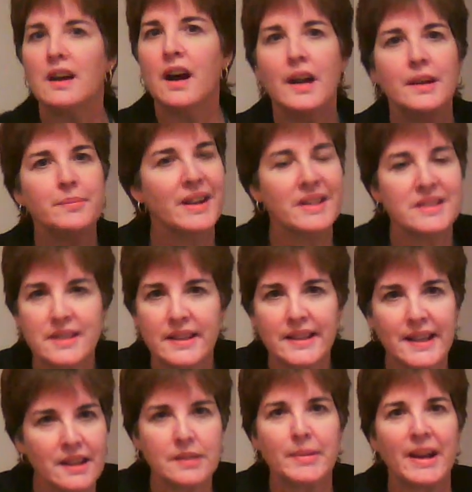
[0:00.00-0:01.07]
I'm not saying
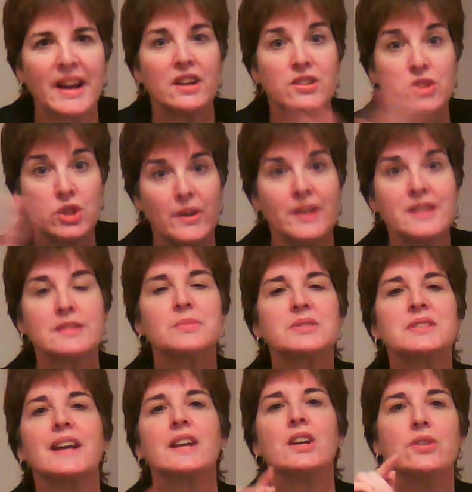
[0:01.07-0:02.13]
anything about attorneys, I'm
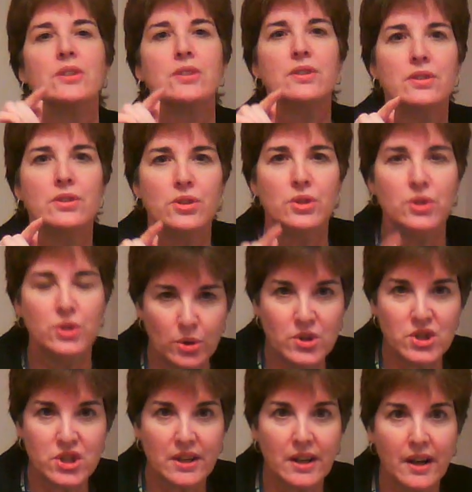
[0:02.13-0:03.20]
saying you
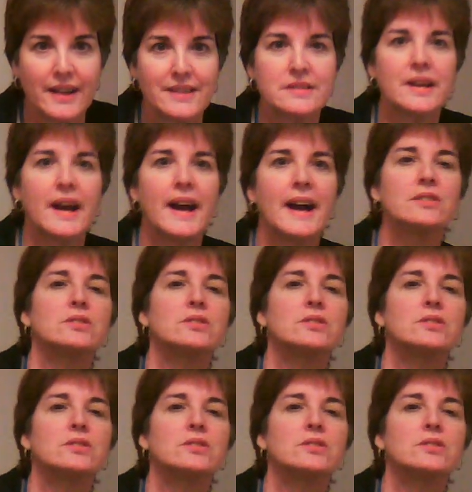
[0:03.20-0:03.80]
should contact